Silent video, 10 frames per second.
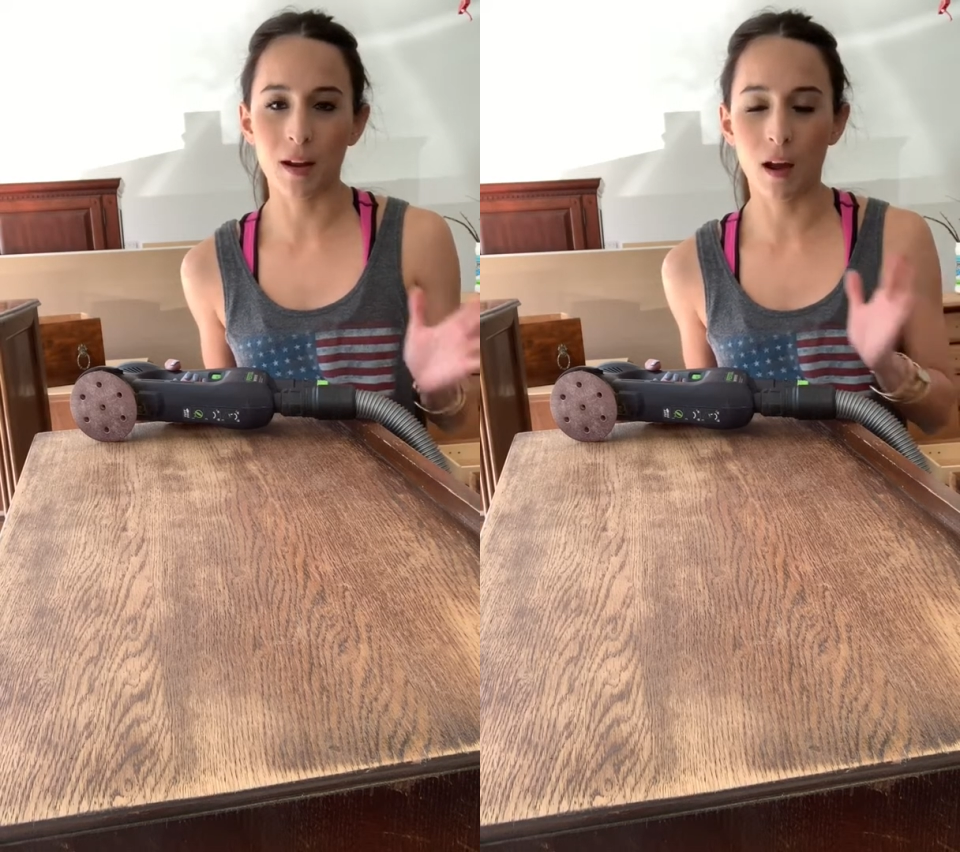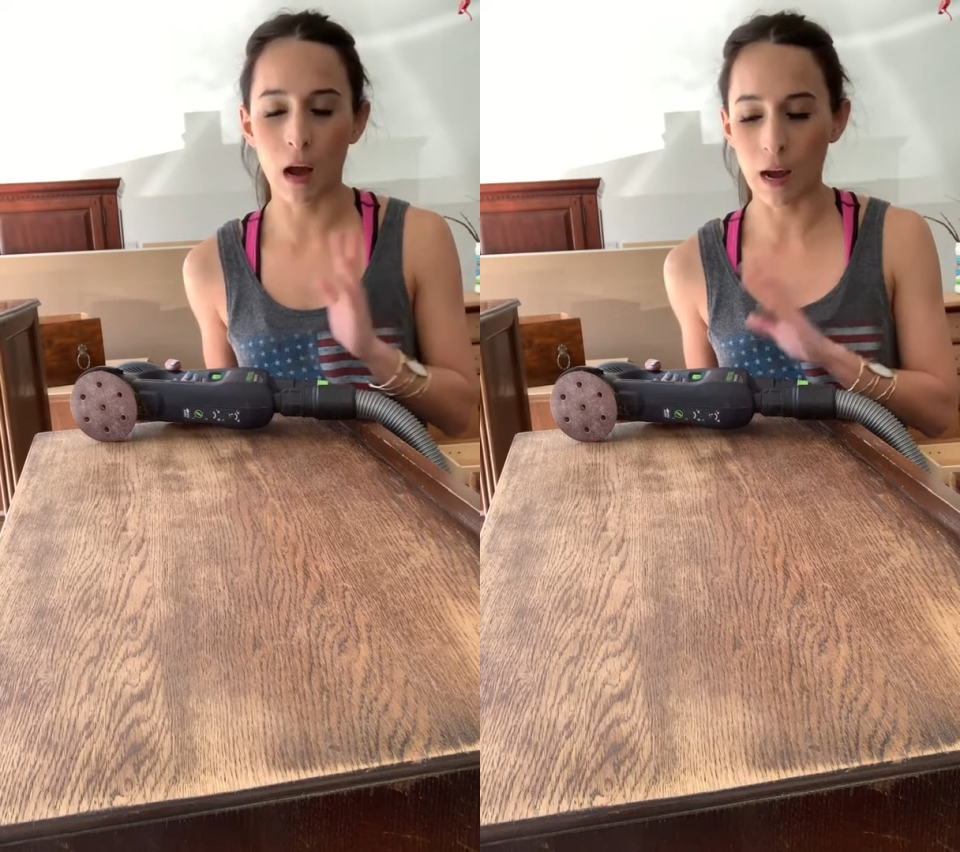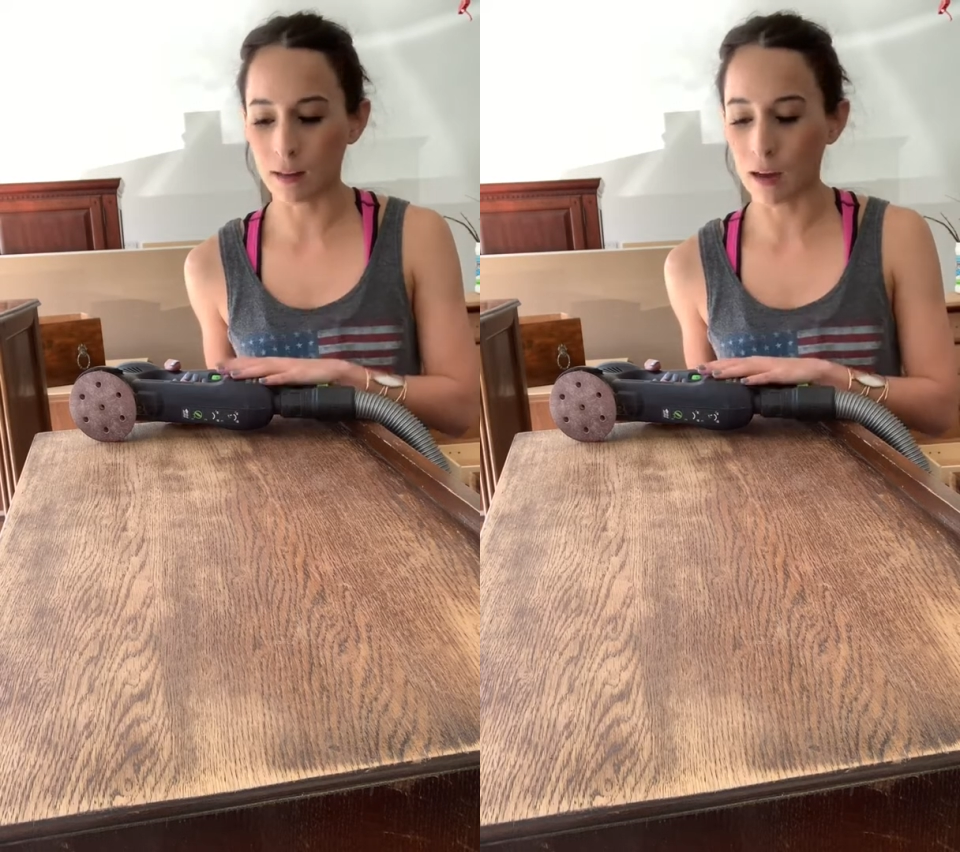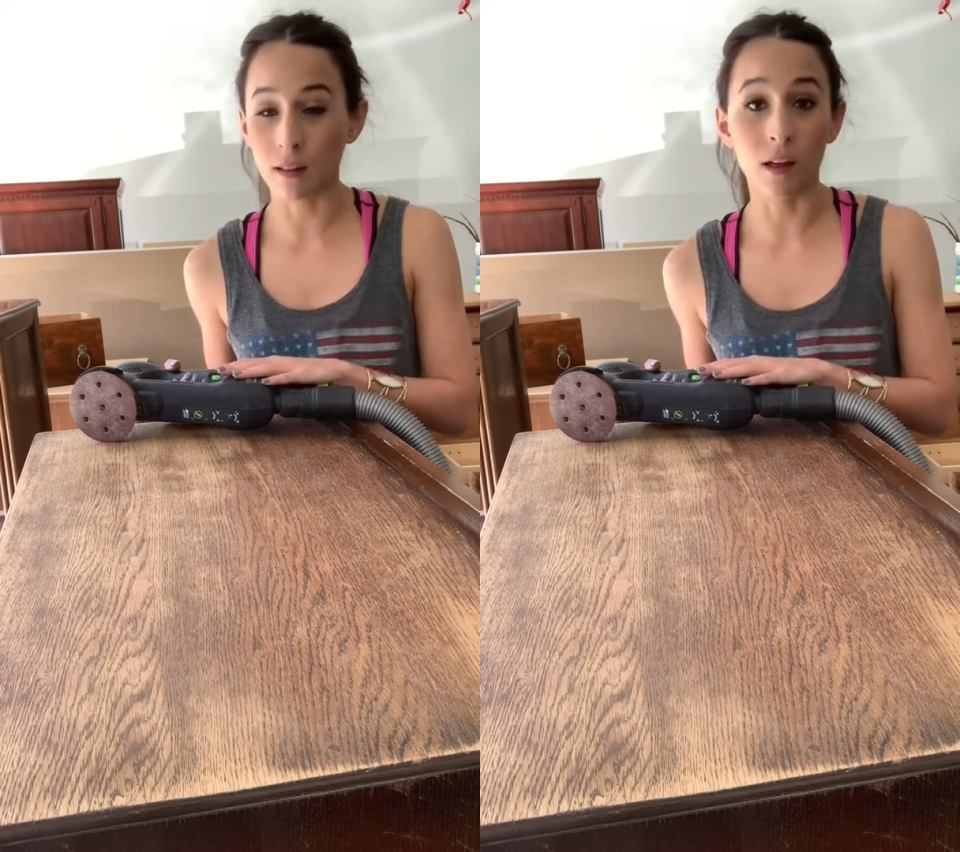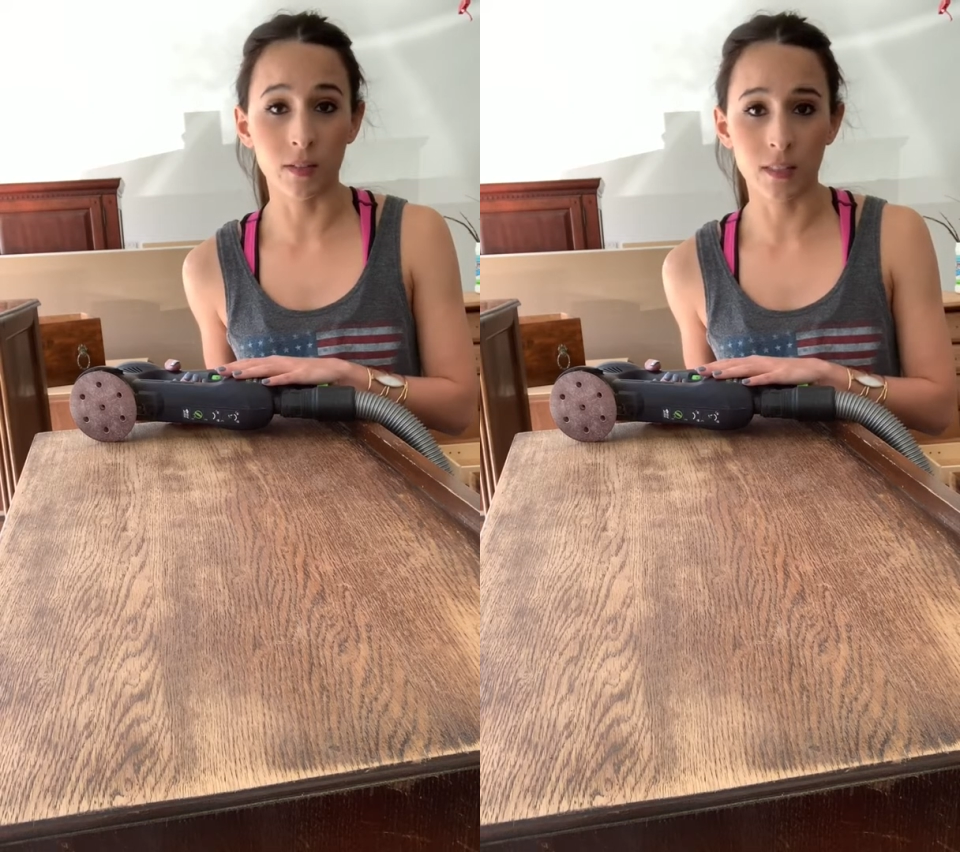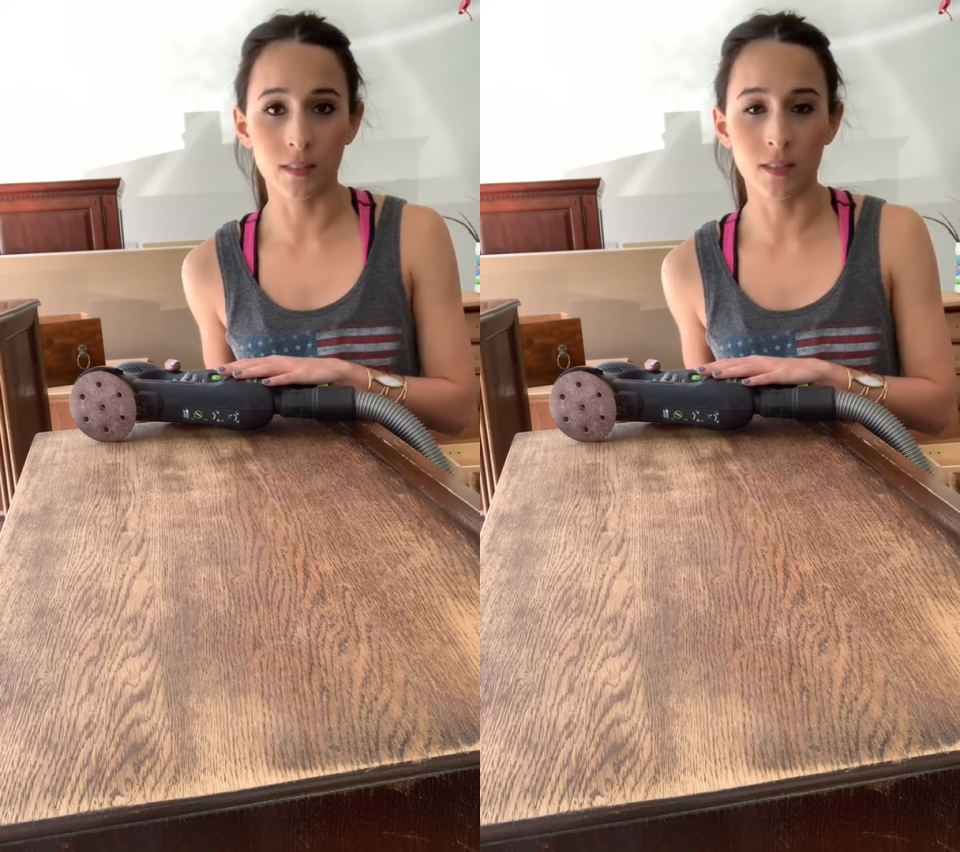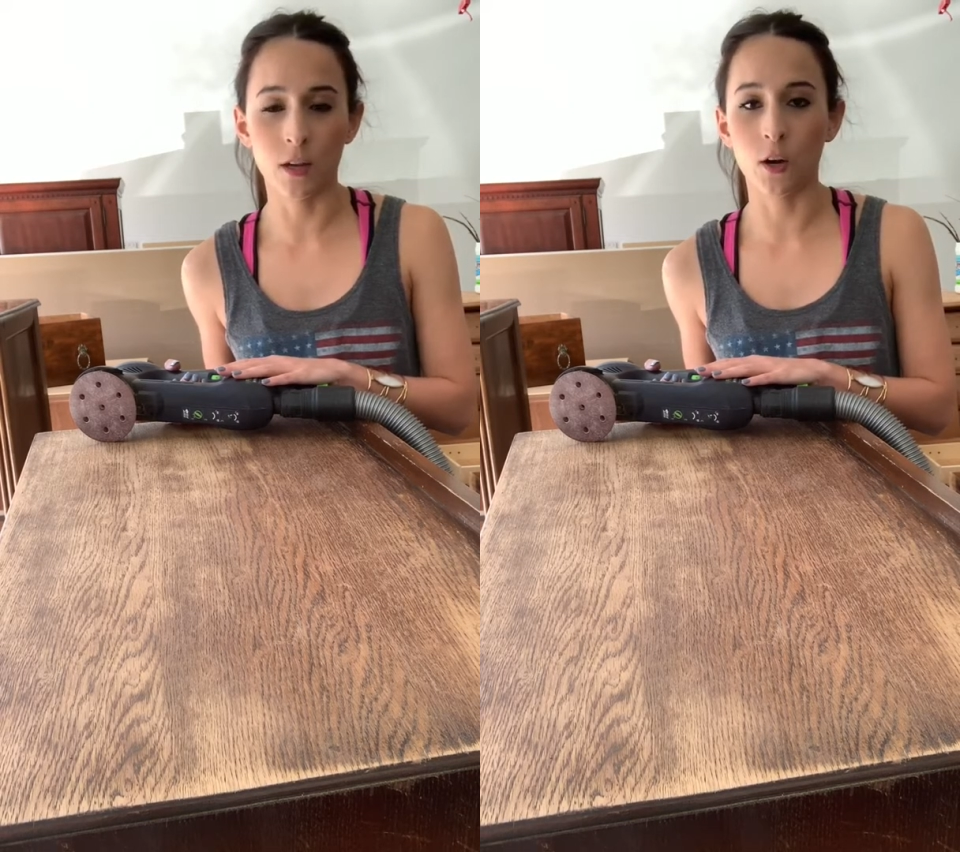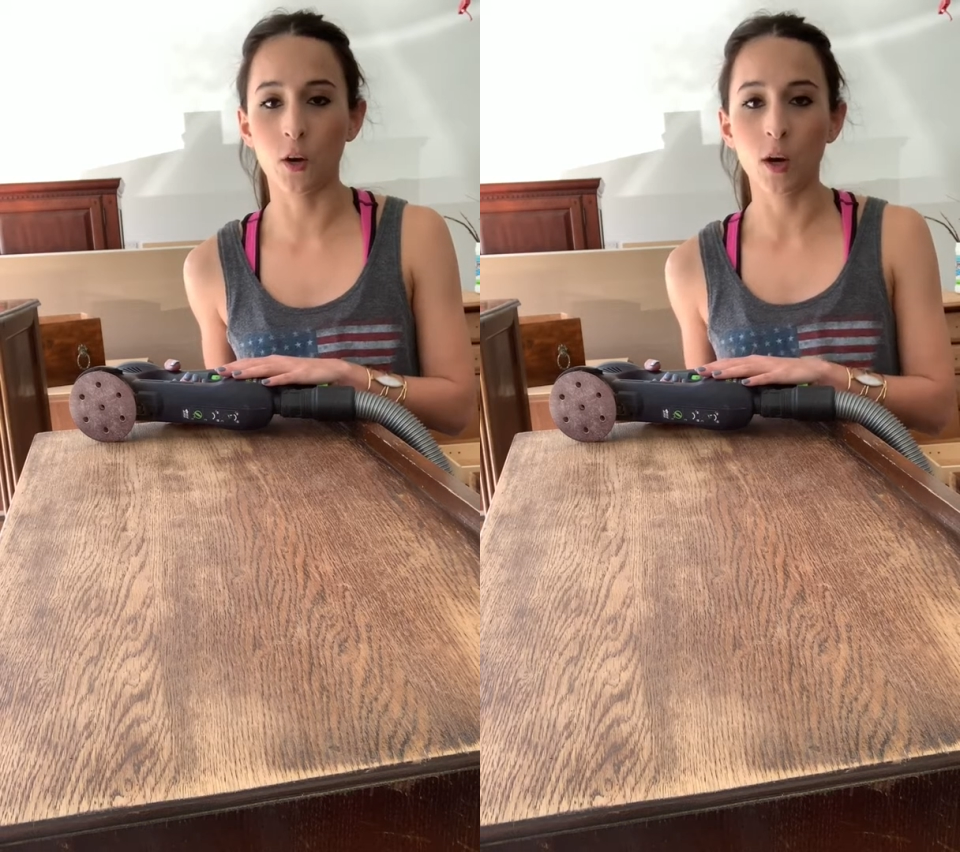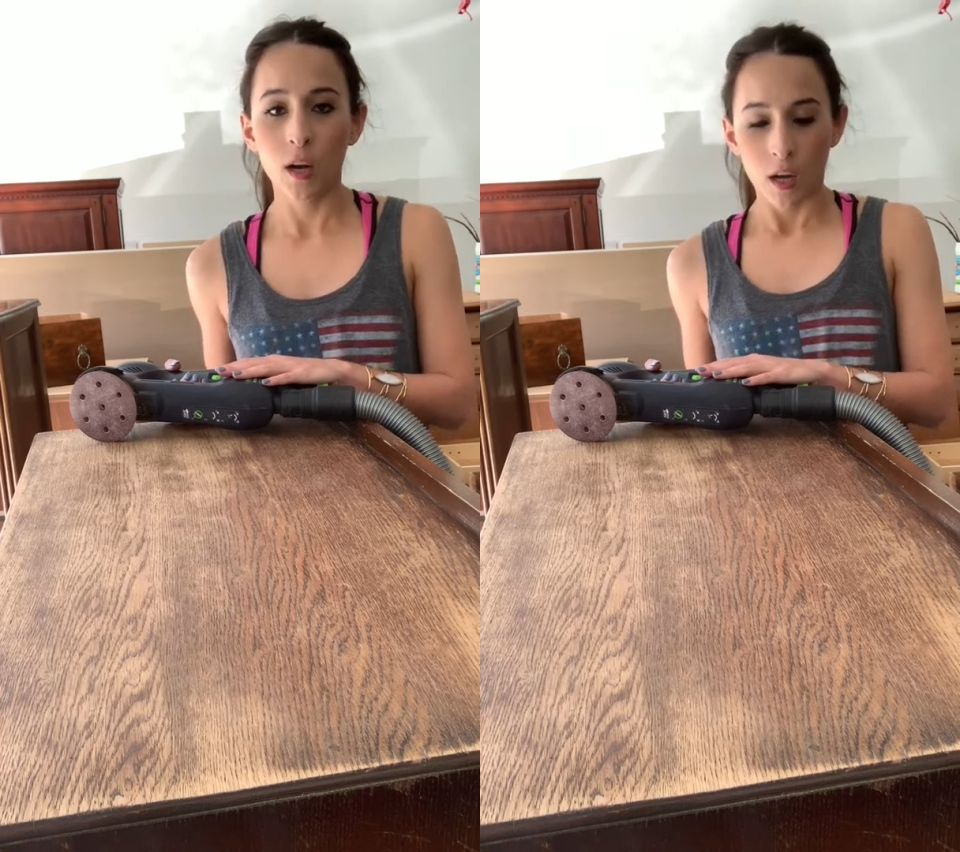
I love it. So